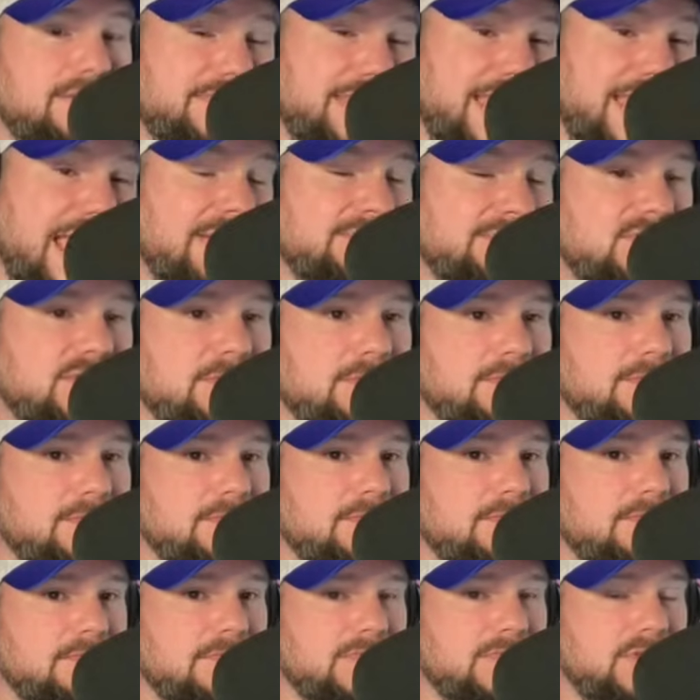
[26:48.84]
They have some
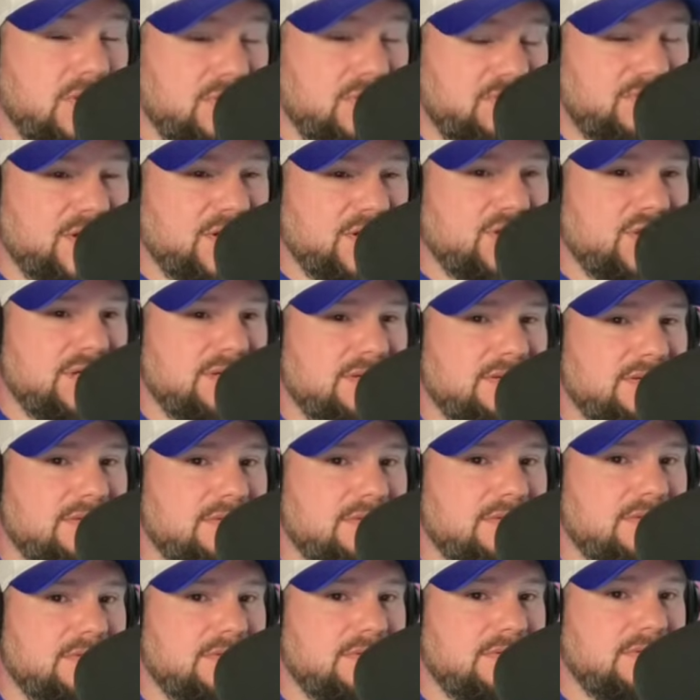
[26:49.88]
deficient
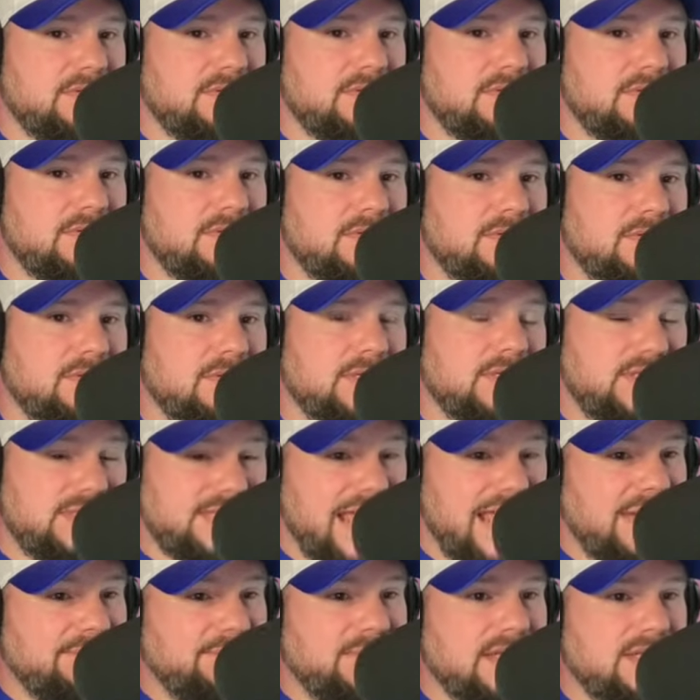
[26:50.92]

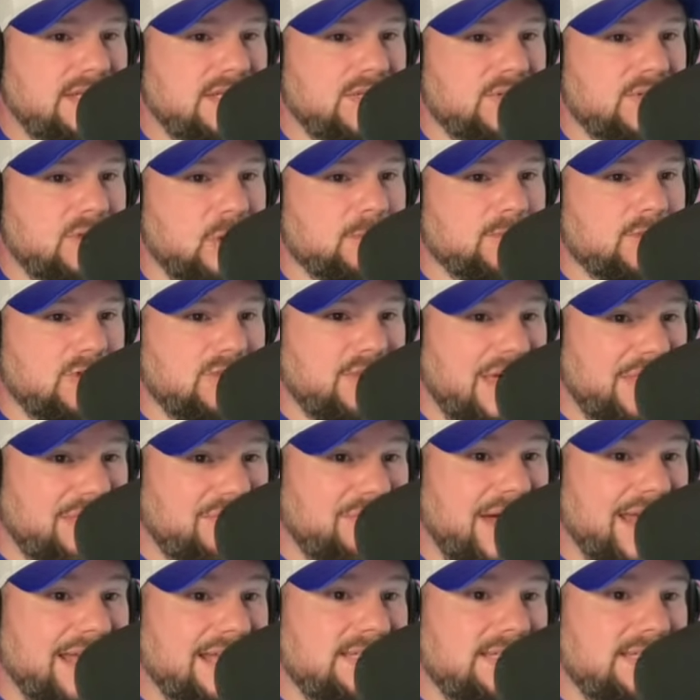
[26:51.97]
safeties in terms of
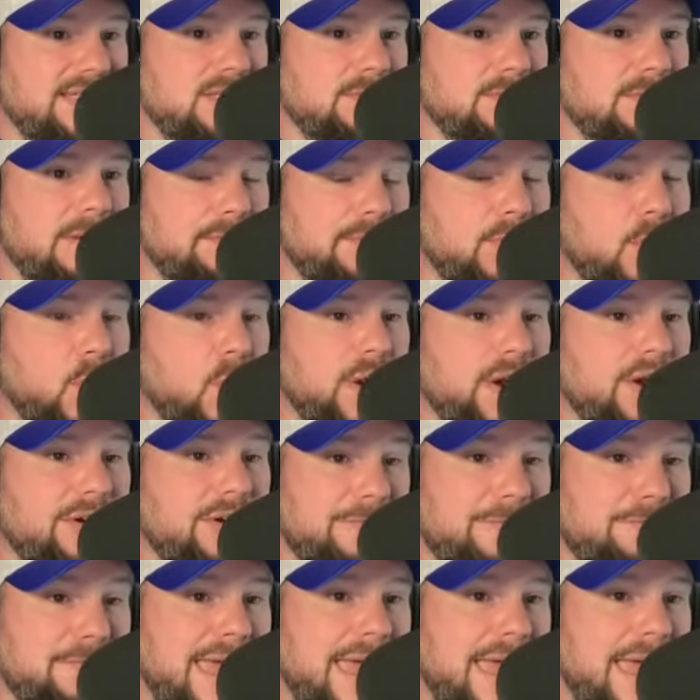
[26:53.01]
athleticism in Poyer
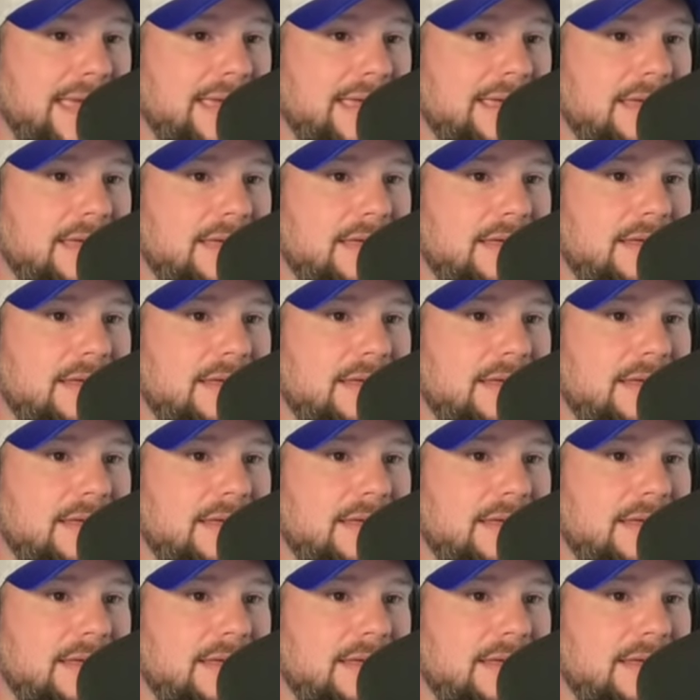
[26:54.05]
and May.